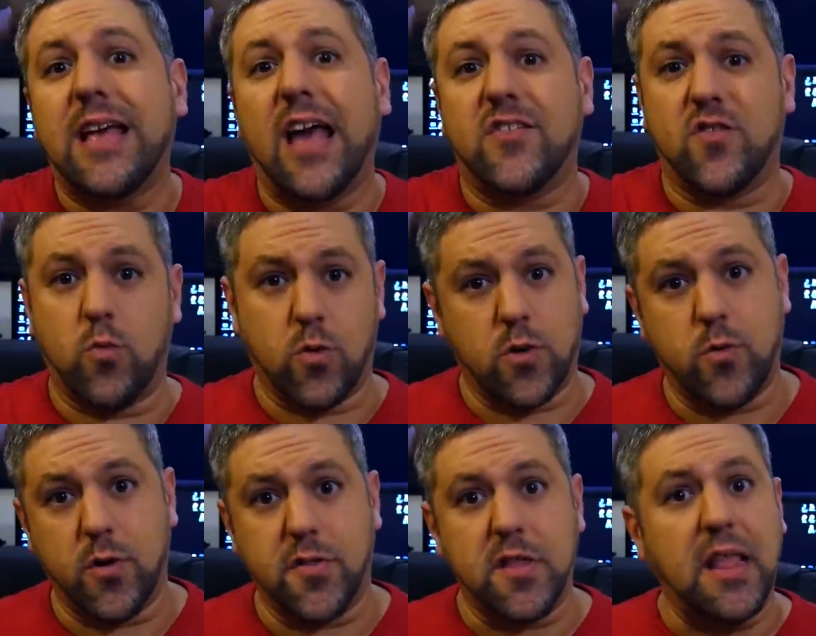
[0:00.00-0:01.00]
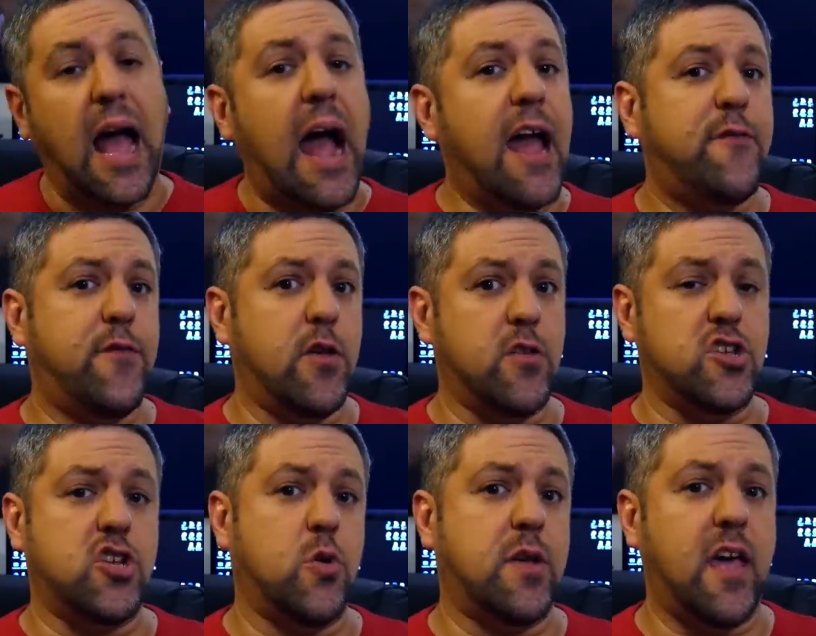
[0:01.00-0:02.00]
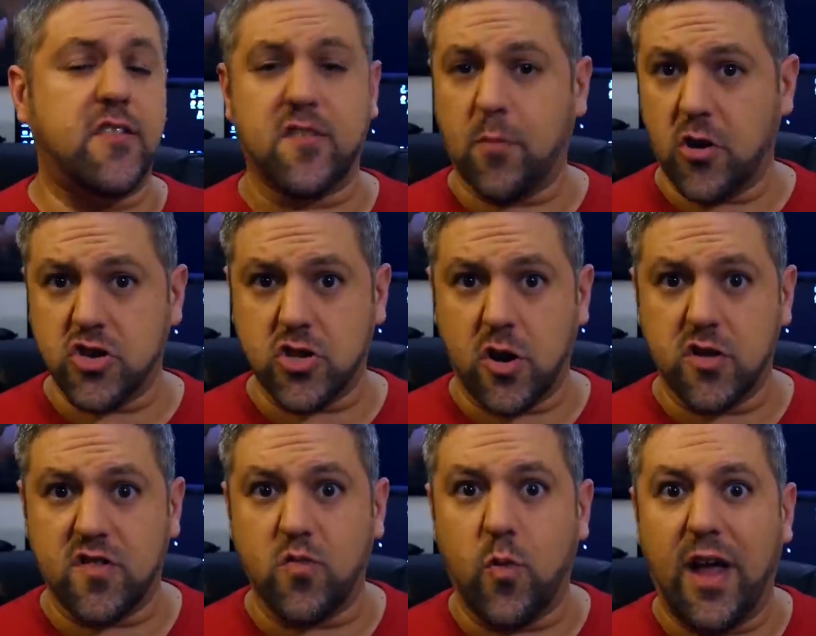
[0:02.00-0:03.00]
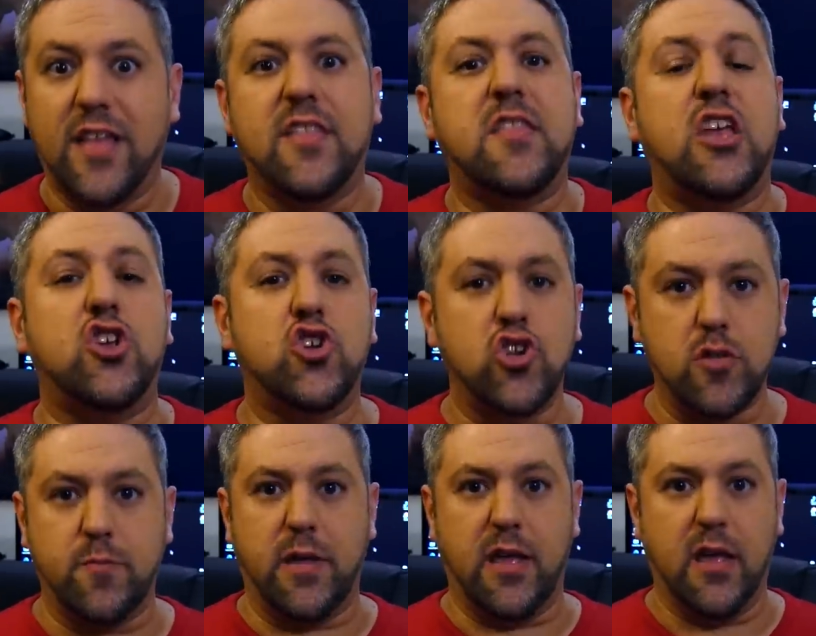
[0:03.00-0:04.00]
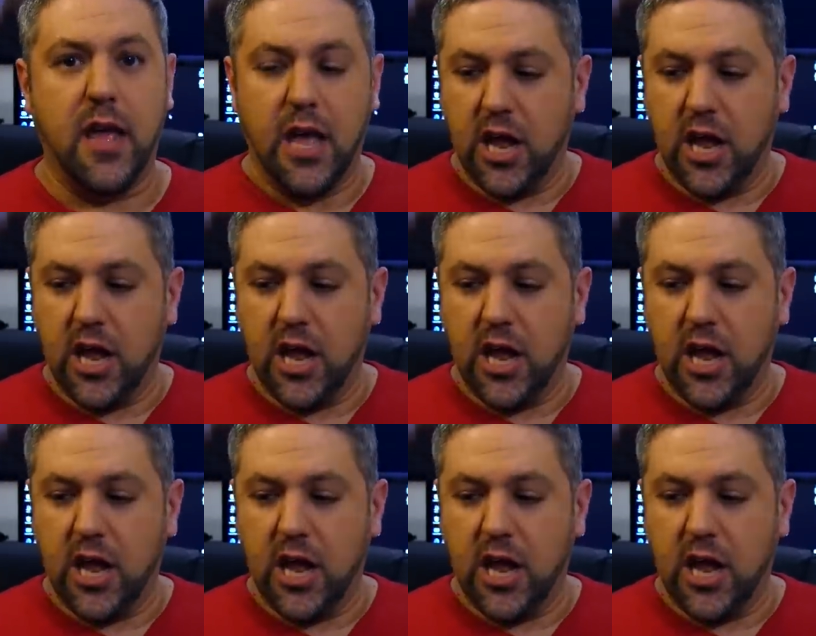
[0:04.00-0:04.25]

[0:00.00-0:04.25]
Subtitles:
it has to work with, and I feel it showcases martial arts in the way that they should be.